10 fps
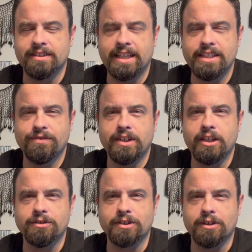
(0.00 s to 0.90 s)
Today's
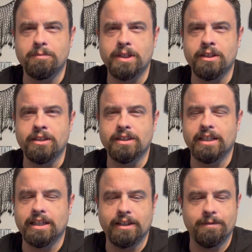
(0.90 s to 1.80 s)
video is going to be
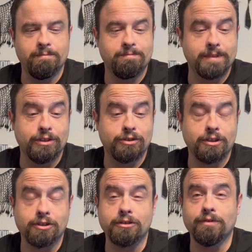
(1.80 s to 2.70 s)
an
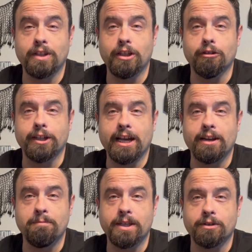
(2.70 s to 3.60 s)
instructional video on how
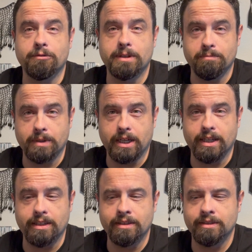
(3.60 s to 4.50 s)
to make a REM
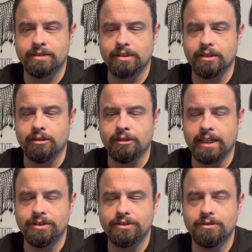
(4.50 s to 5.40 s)
pod. So
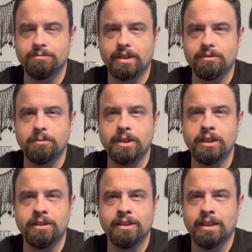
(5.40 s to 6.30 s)
as you
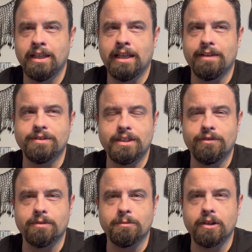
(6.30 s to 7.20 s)
probably have seen
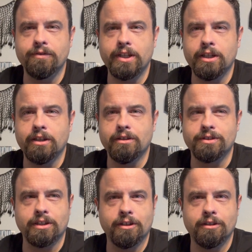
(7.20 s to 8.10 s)
from our videos
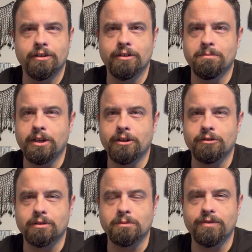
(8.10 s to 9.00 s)
and other
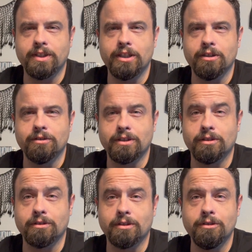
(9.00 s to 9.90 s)
paranormal videos,
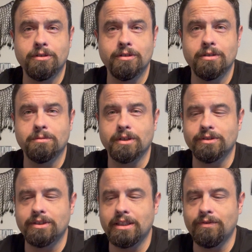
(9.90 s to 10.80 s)
either on YouTube or on
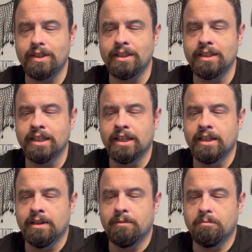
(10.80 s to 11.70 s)
TV,
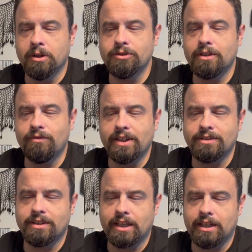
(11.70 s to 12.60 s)
most
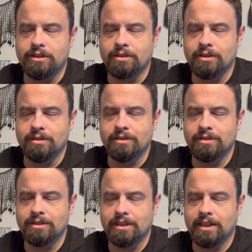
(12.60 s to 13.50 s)

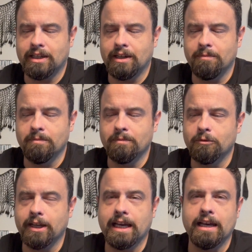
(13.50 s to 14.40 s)
investigations
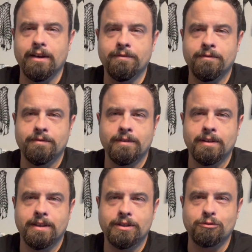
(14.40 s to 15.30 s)
will have
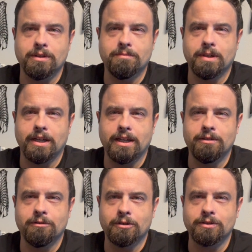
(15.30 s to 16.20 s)
this REM
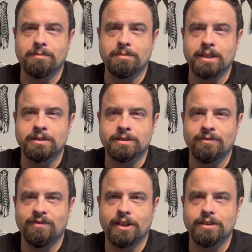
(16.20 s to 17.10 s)
pod or something
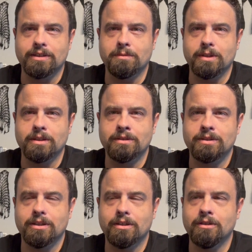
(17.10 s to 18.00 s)
very similar.
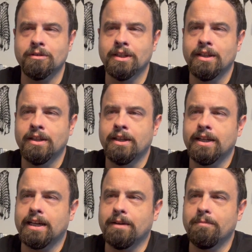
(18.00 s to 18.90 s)
So
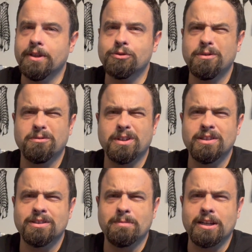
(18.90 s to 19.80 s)
this one
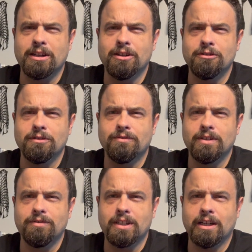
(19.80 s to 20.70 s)
runs about
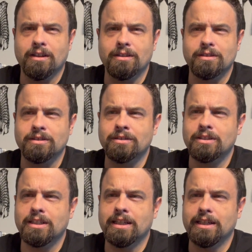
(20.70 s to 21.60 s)

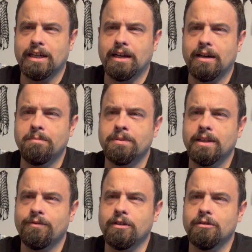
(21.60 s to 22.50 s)
$150 and up
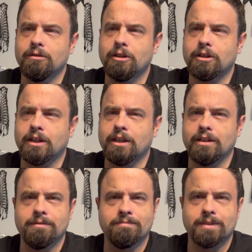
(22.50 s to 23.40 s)
if you look
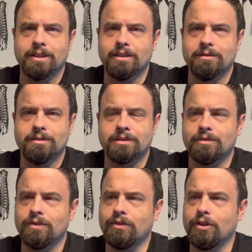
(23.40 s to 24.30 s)
on, just
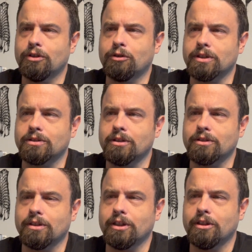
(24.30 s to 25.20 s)
if you do a quick search
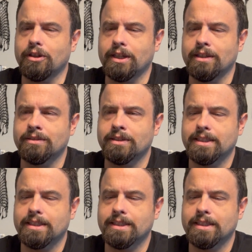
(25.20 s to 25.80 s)
on the internet.